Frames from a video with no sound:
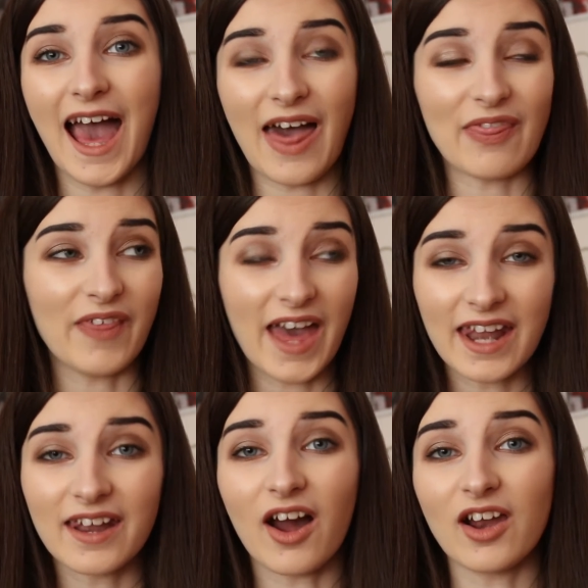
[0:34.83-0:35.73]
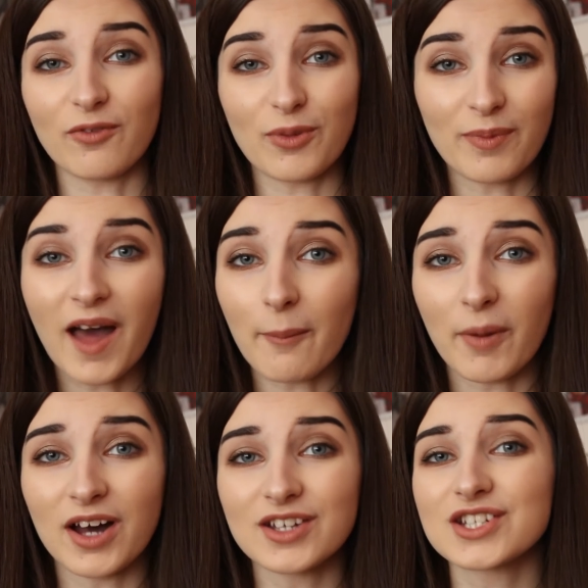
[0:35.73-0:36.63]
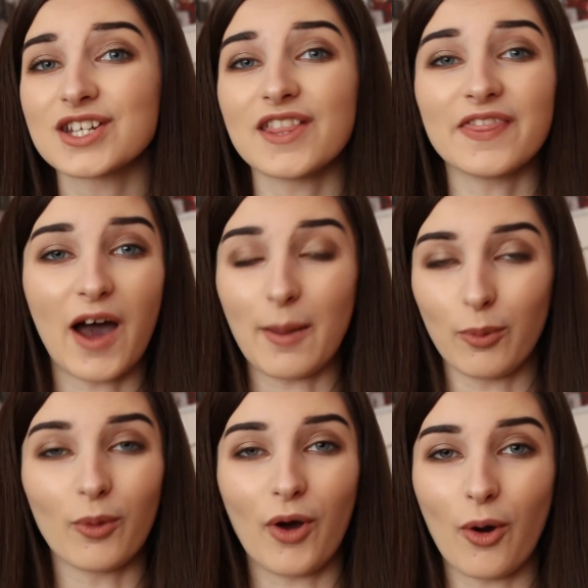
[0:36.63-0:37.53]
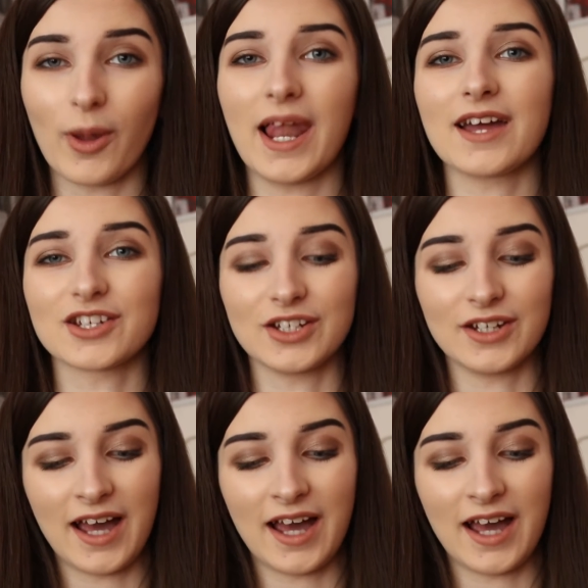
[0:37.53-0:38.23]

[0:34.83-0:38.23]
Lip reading: and then I loved them that much that I bought the whole collection,